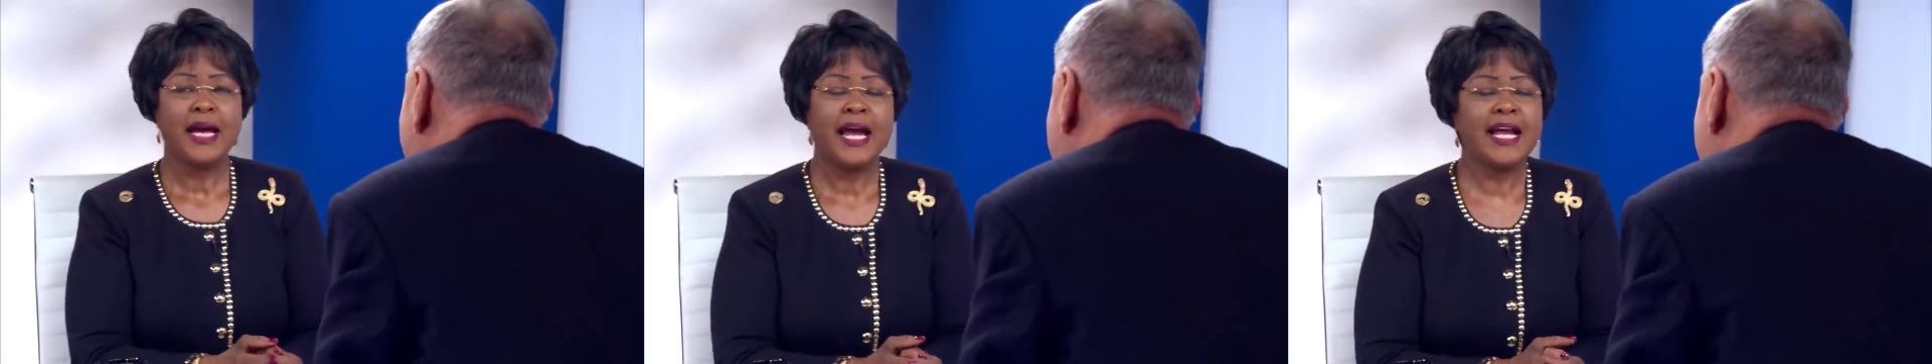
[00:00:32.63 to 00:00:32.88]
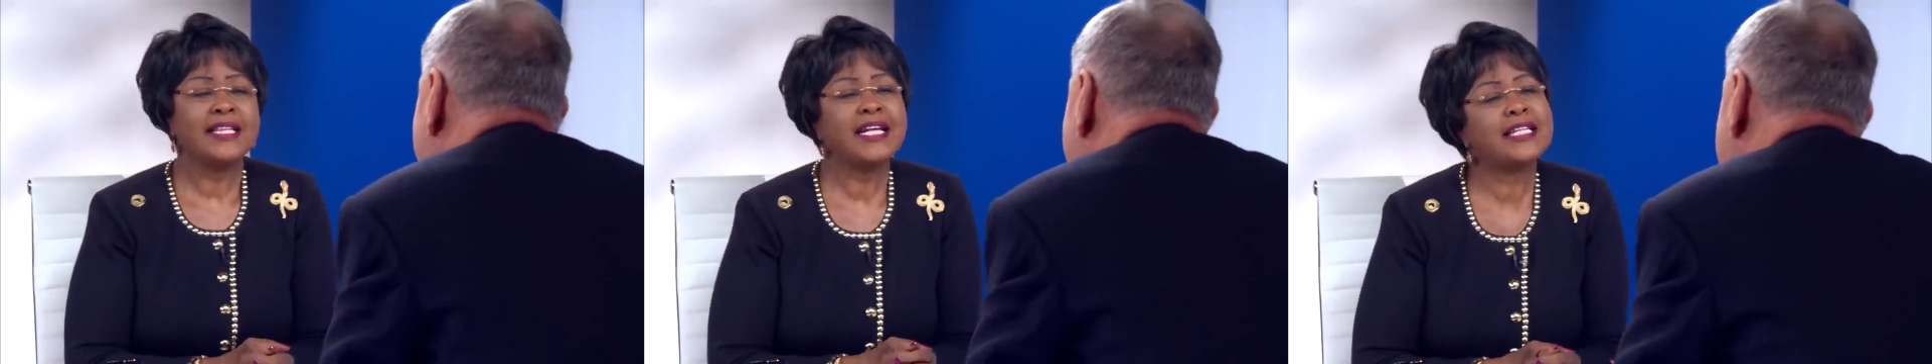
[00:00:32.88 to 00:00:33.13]

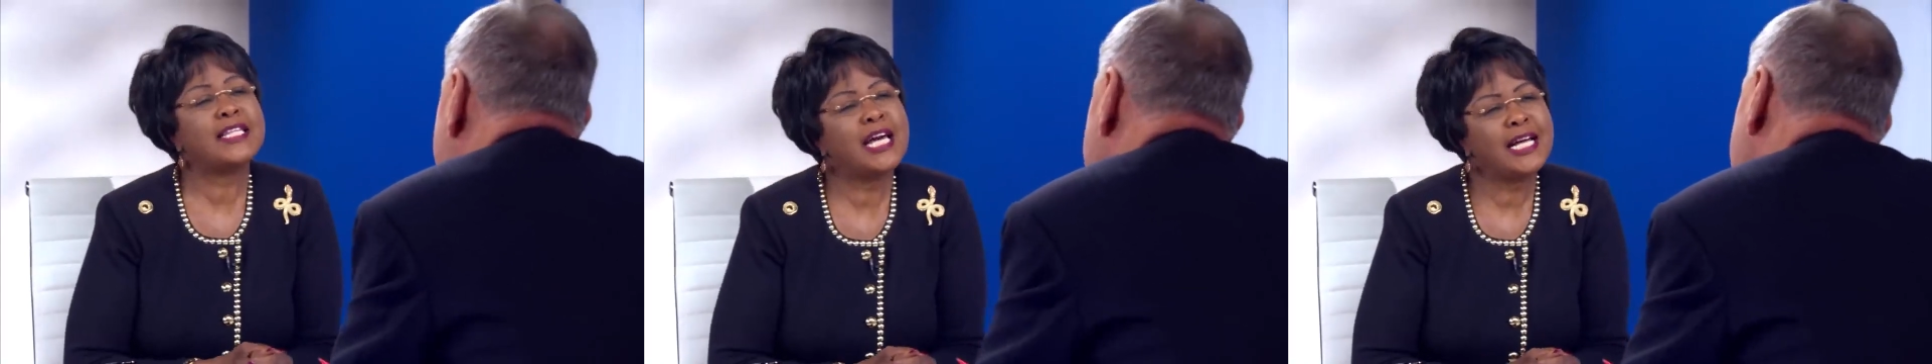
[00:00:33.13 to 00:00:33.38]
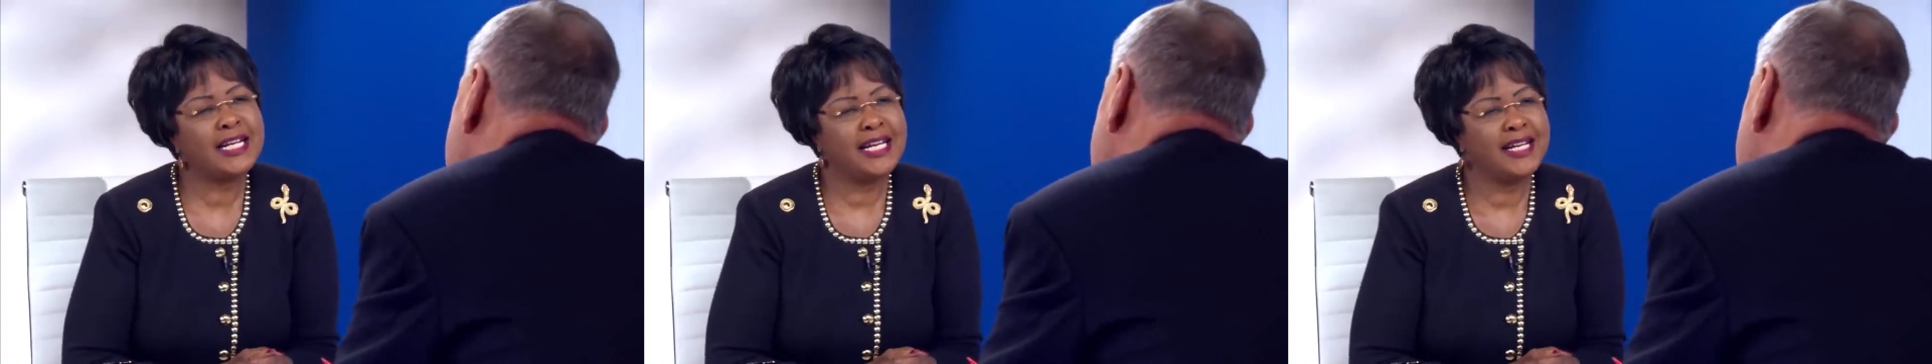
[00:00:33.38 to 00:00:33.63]
And then
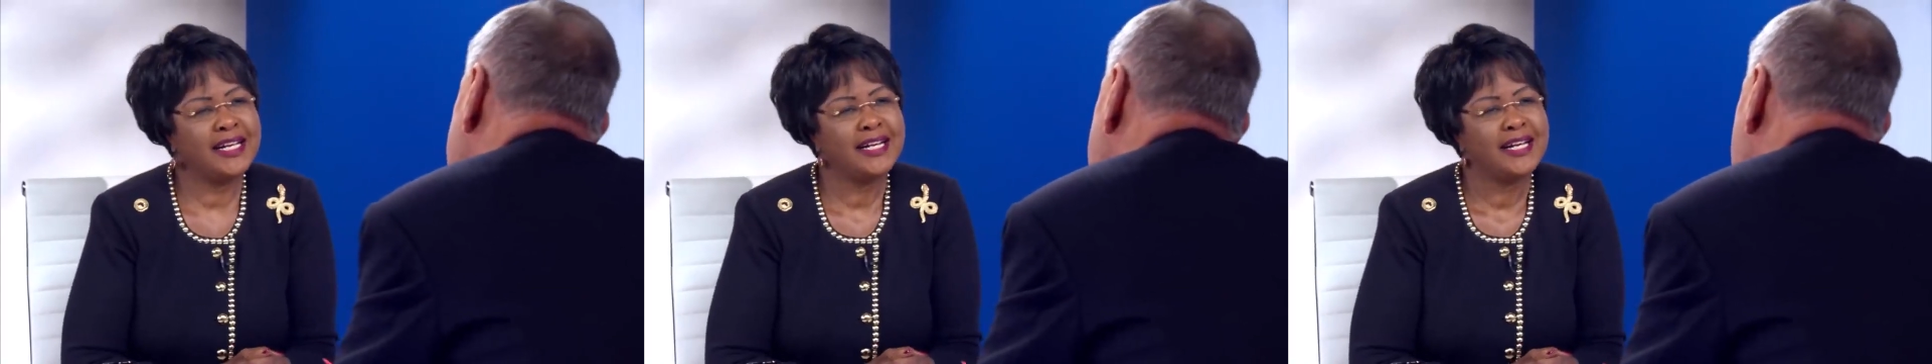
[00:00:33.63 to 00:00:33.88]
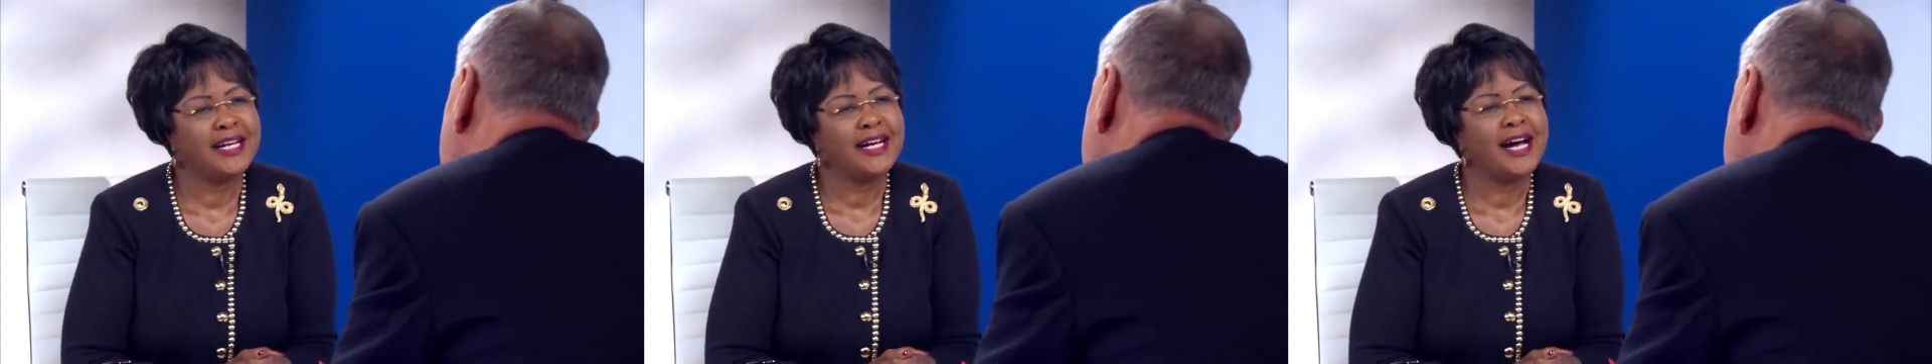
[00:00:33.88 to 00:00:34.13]
thirdly,
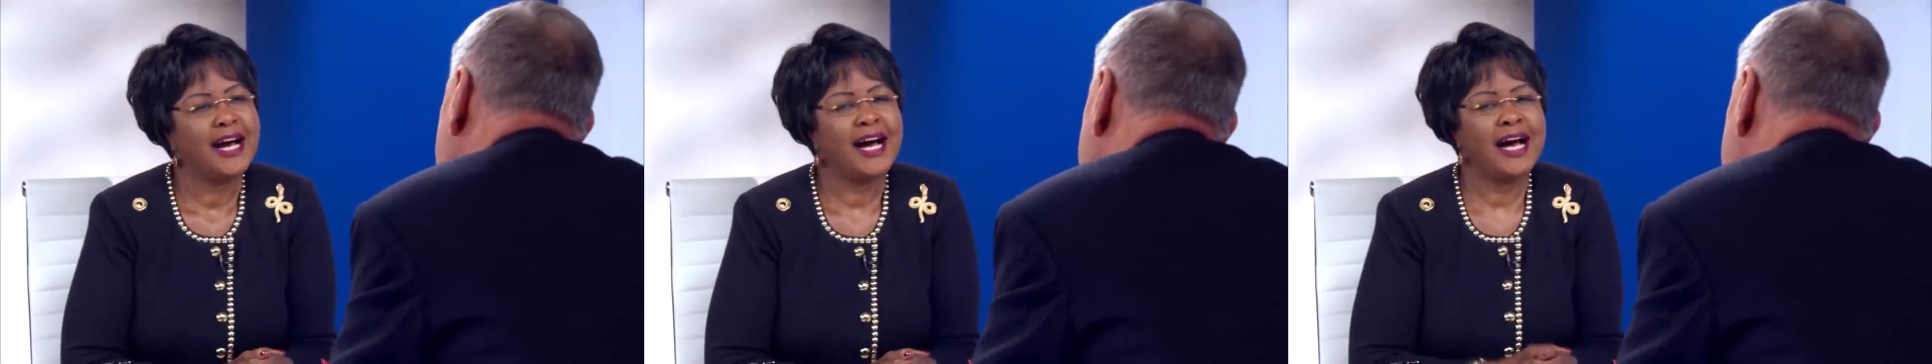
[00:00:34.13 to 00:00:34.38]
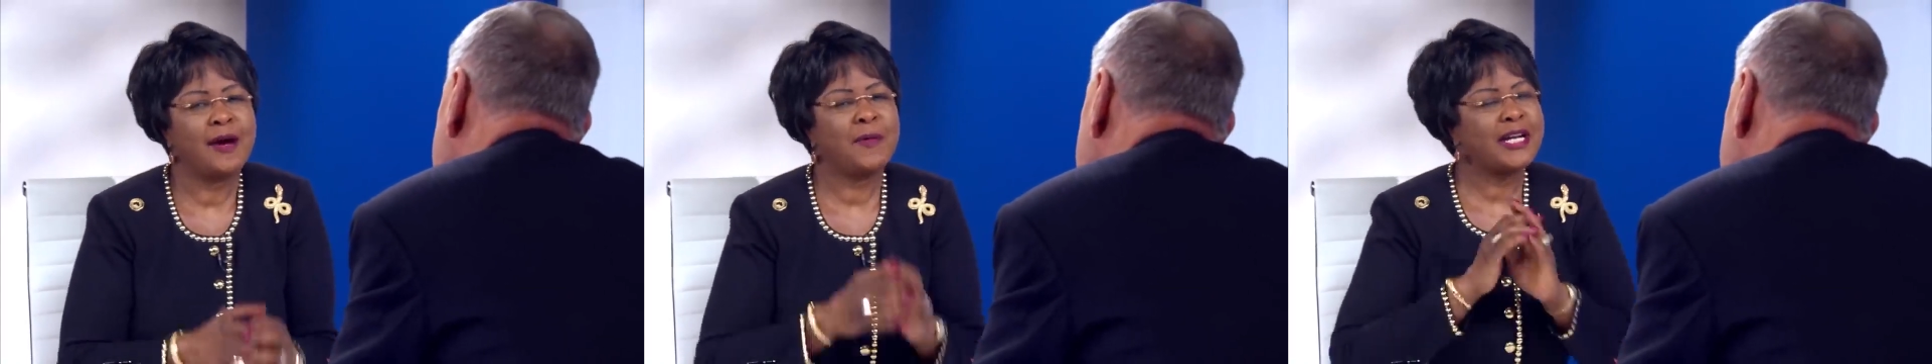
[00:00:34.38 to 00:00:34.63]

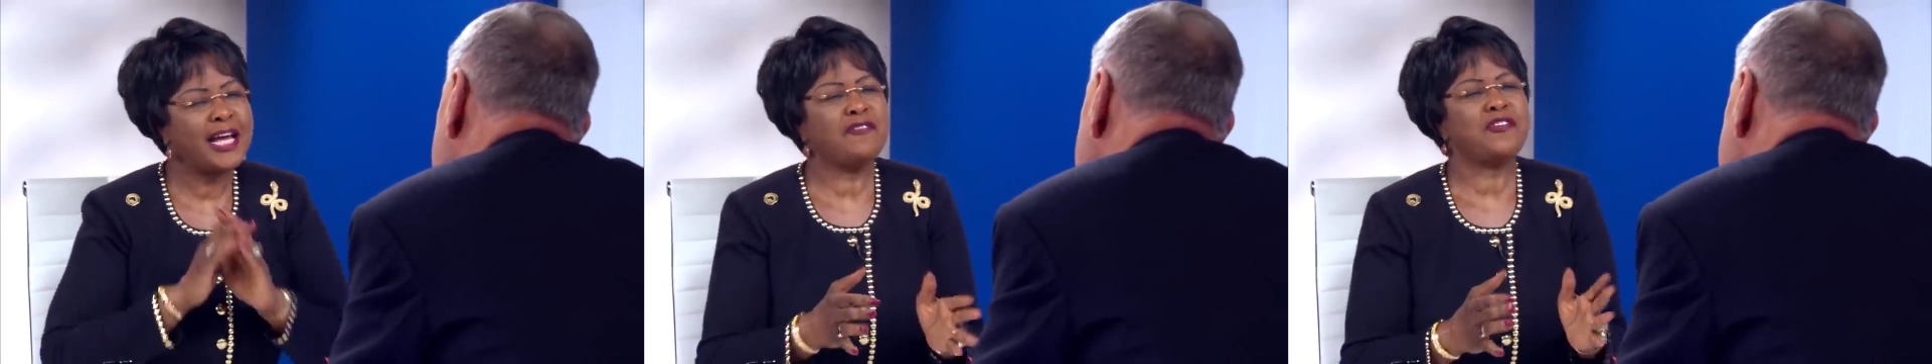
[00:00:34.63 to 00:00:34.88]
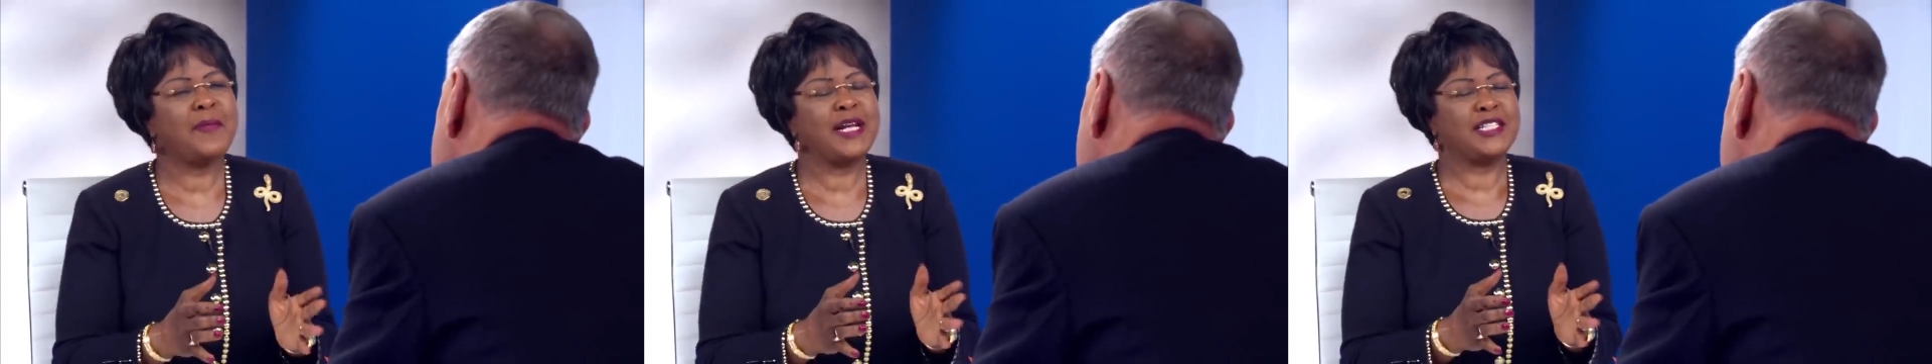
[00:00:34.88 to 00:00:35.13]
I want
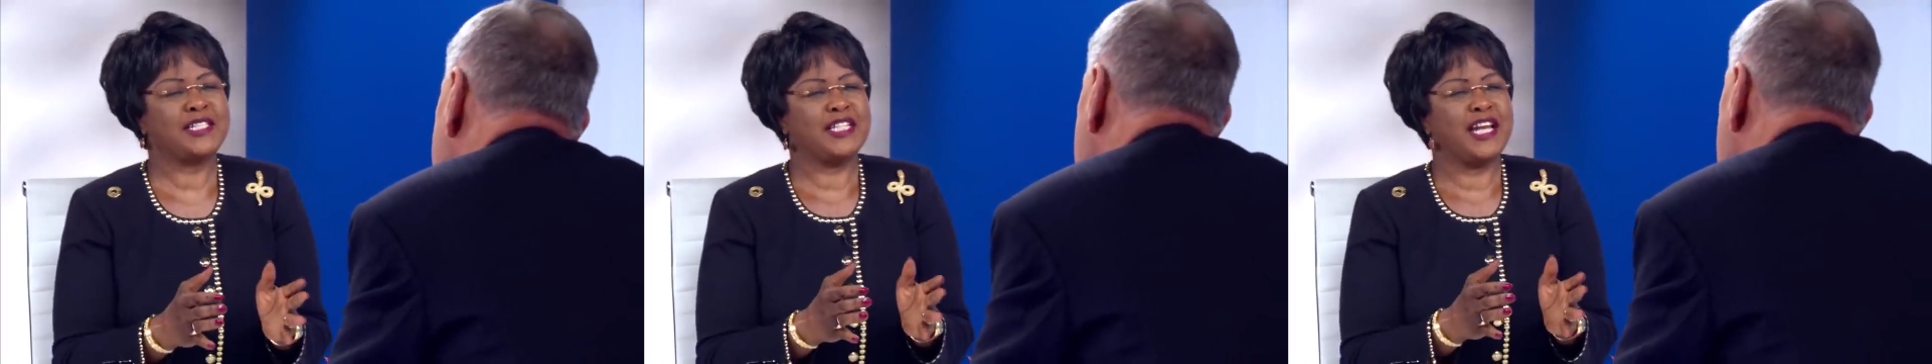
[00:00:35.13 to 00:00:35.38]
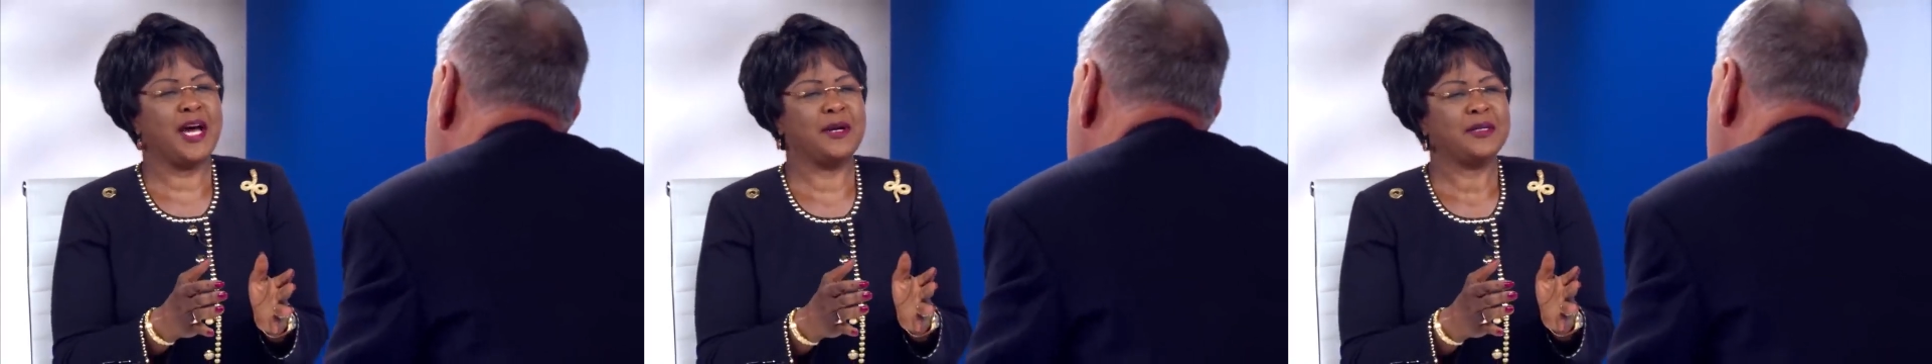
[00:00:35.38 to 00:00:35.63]
everybody to
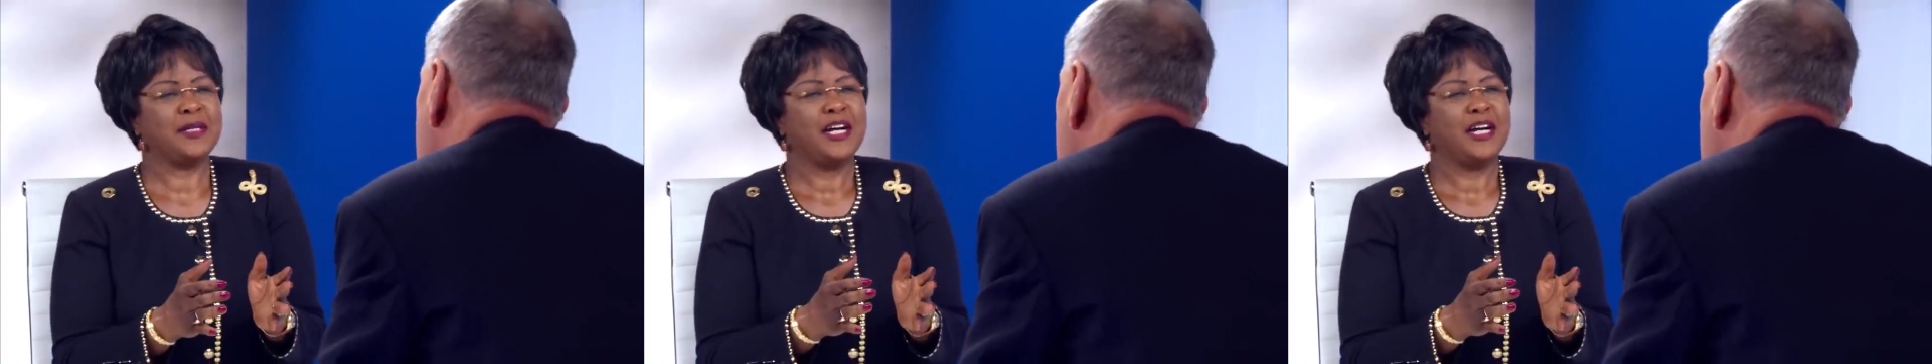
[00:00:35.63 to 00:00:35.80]
know